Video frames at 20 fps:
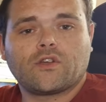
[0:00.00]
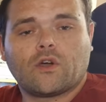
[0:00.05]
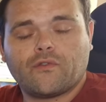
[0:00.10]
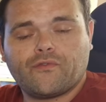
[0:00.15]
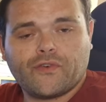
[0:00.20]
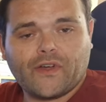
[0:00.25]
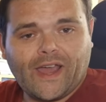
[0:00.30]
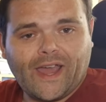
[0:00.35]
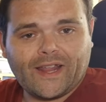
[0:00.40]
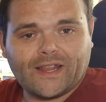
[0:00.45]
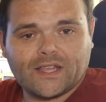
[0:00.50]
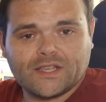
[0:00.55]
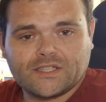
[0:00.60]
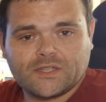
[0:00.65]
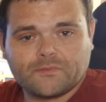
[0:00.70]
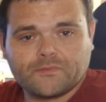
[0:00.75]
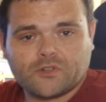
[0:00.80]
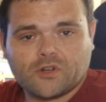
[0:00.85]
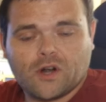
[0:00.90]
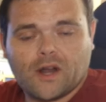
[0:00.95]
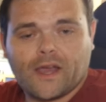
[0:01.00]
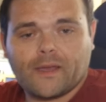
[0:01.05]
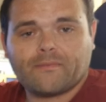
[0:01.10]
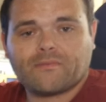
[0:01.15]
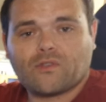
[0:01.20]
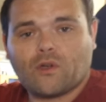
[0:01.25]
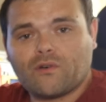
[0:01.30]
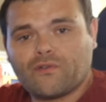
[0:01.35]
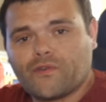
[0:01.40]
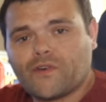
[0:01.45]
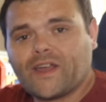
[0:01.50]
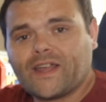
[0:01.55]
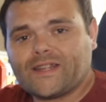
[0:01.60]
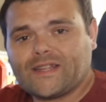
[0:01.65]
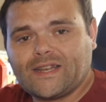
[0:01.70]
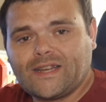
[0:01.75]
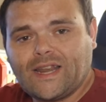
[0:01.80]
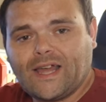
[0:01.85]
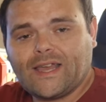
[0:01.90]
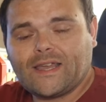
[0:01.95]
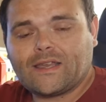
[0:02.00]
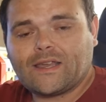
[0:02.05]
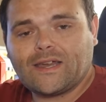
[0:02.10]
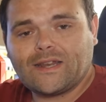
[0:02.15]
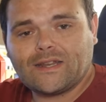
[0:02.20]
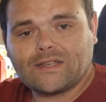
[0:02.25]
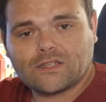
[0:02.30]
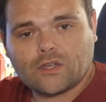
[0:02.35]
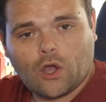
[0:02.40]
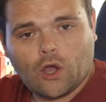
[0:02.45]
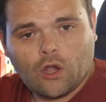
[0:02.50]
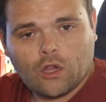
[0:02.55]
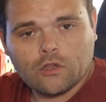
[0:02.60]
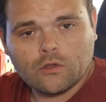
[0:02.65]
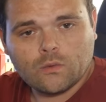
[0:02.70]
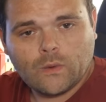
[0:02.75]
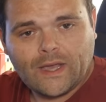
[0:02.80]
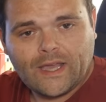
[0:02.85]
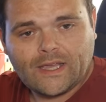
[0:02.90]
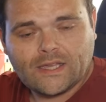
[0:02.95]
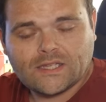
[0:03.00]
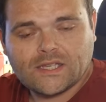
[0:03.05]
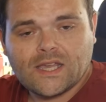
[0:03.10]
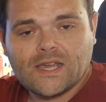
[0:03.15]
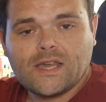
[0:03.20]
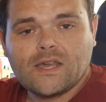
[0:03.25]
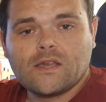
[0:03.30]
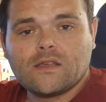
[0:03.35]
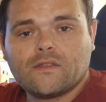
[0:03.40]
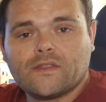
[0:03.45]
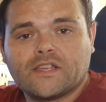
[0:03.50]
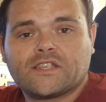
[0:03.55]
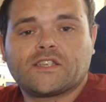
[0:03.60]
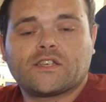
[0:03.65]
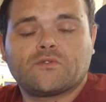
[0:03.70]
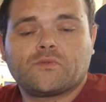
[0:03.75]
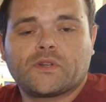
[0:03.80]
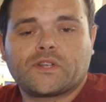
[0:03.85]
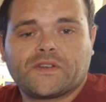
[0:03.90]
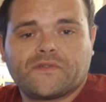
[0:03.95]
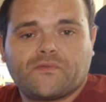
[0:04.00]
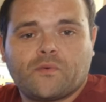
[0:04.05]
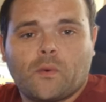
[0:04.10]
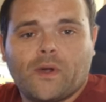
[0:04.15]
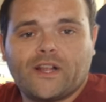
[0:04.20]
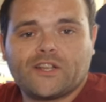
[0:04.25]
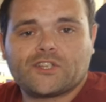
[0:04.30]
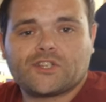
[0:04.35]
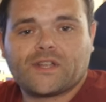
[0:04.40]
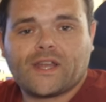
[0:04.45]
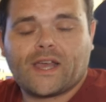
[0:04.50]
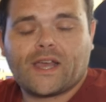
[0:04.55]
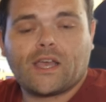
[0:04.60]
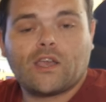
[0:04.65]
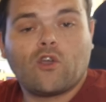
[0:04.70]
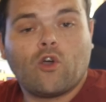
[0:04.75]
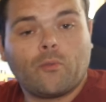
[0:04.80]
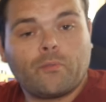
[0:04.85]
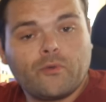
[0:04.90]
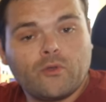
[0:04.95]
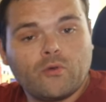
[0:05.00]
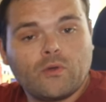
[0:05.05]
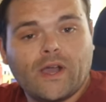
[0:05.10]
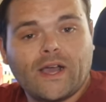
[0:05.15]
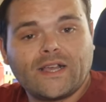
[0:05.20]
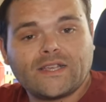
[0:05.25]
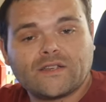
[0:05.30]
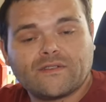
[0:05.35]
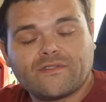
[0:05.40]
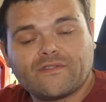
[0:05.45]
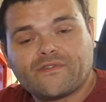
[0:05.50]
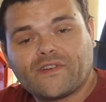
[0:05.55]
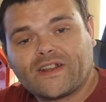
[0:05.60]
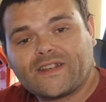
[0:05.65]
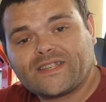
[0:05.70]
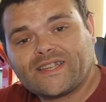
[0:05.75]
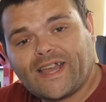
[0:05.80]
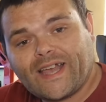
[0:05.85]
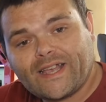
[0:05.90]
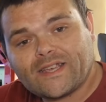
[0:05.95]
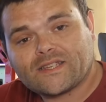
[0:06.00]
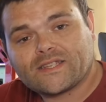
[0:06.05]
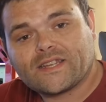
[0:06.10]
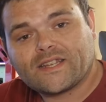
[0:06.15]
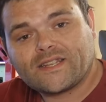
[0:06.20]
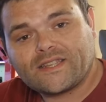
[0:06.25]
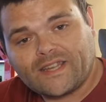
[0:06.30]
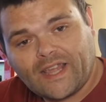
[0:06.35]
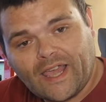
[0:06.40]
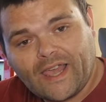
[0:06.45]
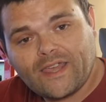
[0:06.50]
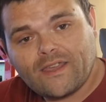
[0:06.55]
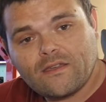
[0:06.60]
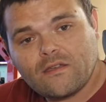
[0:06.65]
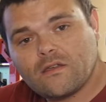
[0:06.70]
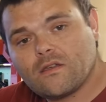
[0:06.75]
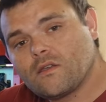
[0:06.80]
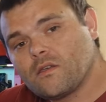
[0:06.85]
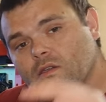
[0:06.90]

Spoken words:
Don't forget to subscribe, don't forget to like, and as always, this is Richard from WELSHYTECH. I hope you guys have a fantastic day.